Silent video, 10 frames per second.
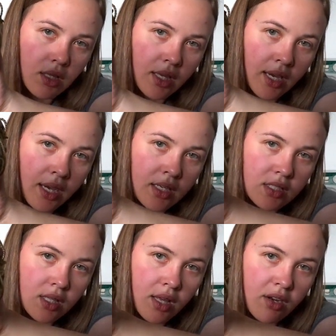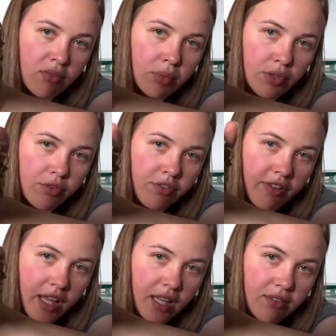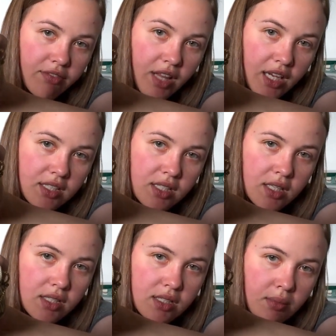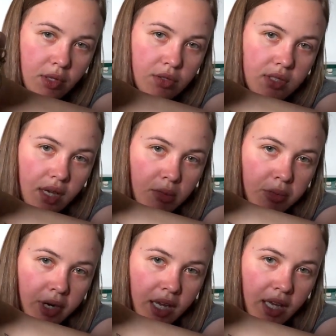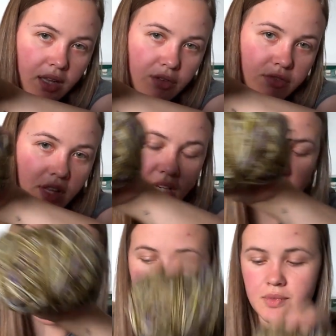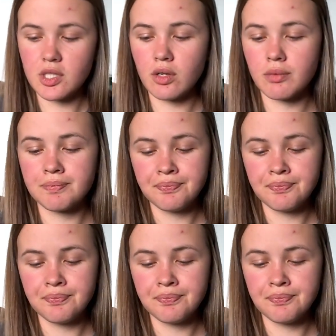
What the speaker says: it has a lot of blue flecks and then some of those like bright yellow flecks. So